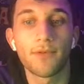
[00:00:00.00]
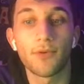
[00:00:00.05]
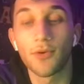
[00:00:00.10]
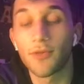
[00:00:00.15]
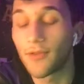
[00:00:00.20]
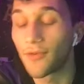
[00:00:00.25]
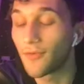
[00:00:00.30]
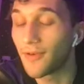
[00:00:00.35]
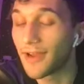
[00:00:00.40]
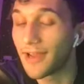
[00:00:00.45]
Or
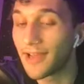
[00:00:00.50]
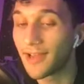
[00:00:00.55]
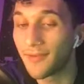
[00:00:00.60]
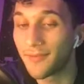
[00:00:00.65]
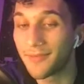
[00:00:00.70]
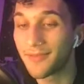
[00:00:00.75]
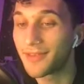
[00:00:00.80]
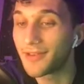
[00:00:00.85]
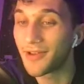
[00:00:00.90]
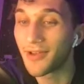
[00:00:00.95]
the
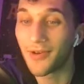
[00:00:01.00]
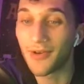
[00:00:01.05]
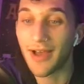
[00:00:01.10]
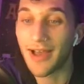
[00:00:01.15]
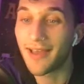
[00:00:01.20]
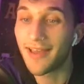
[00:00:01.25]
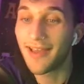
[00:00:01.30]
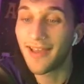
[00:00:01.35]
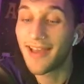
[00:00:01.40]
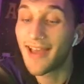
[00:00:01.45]
Rams.
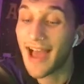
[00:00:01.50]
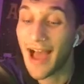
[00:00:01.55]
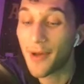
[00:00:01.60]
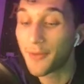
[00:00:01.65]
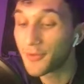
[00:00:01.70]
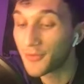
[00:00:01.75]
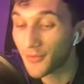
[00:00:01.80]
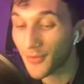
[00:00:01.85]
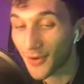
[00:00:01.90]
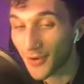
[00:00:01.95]
I
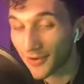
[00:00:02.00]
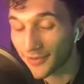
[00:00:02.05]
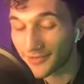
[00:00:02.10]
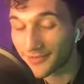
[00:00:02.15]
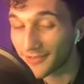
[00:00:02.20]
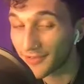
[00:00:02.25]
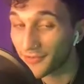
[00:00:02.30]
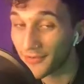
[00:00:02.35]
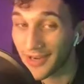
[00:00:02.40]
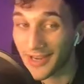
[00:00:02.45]
was wrong.
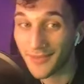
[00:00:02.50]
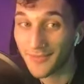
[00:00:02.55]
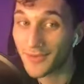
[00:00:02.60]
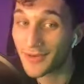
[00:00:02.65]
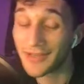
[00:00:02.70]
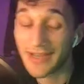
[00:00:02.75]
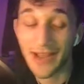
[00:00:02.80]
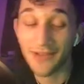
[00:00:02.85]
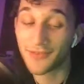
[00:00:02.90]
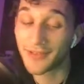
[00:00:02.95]
The Rams are
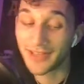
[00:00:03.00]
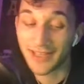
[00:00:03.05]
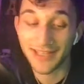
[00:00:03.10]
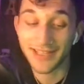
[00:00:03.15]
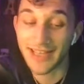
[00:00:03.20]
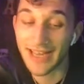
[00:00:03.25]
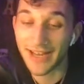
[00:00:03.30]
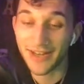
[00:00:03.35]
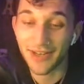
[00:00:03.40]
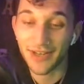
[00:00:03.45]
definitely a
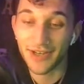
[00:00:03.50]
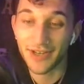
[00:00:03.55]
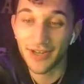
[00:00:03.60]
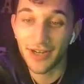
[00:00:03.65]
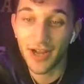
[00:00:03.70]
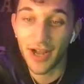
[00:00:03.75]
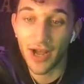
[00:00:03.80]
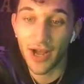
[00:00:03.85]
contender.